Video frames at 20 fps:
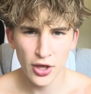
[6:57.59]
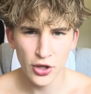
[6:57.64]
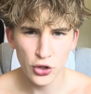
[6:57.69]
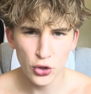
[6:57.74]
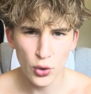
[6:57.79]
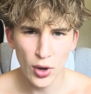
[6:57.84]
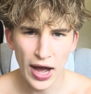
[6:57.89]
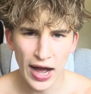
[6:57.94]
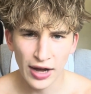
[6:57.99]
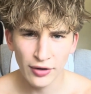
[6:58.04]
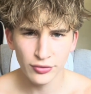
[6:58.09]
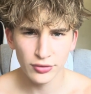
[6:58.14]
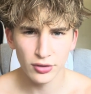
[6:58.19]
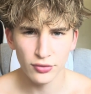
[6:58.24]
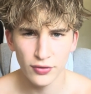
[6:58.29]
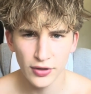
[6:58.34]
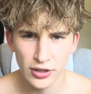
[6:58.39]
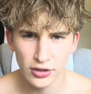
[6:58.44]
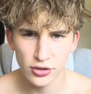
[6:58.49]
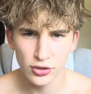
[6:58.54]
you have to
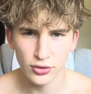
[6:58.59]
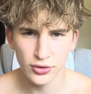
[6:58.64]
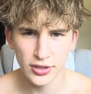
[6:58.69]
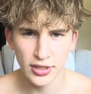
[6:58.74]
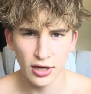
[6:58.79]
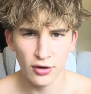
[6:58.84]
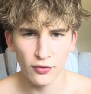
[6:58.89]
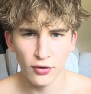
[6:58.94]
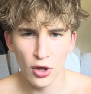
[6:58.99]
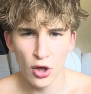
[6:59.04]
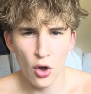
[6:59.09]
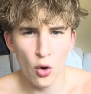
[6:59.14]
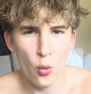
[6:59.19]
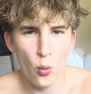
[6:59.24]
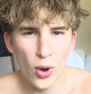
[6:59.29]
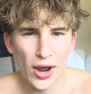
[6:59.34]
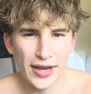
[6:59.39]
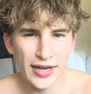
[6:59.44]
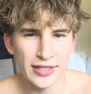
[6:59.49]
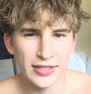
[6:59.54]
think to yourself,
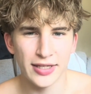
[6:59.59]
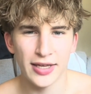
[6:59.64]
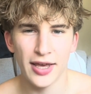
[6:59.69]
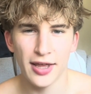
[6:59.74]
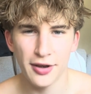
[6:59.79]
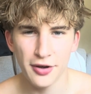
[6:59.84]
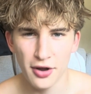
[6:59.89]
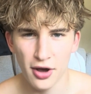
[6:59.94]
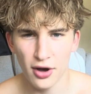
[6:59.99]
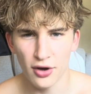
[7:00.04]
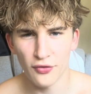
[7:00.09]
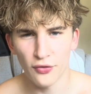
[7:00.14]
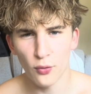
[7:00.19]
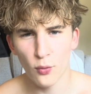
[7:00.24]
when is it enough?